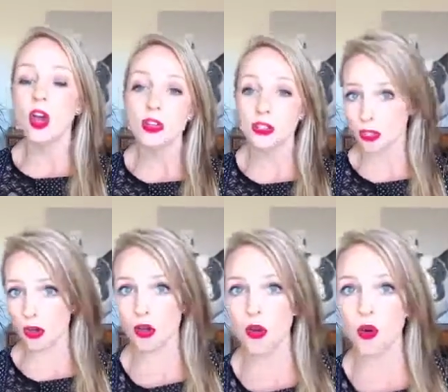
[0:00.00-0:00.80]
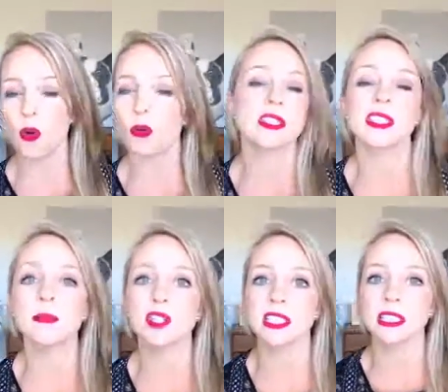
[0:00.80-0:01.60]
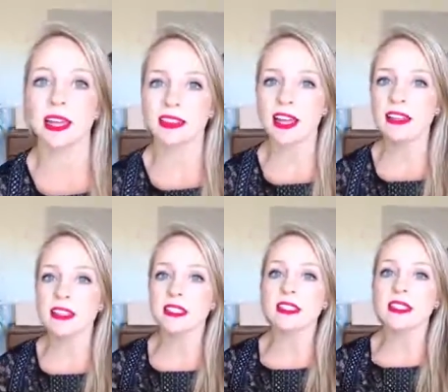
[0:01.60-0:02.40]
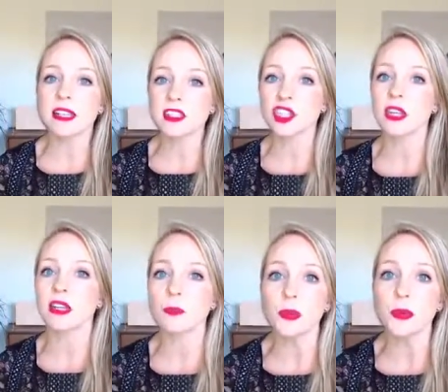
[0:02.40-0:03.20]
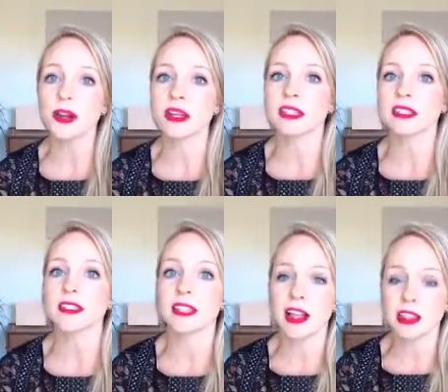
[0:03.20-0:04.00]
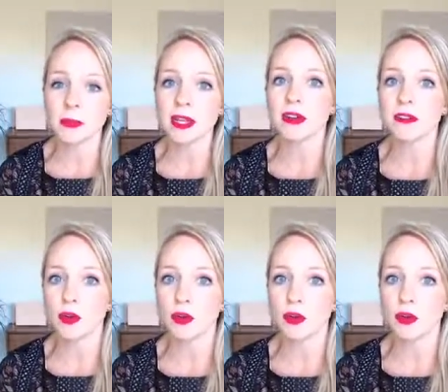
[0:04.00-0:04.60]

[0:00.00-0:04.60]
So subject line, that is such an important element of your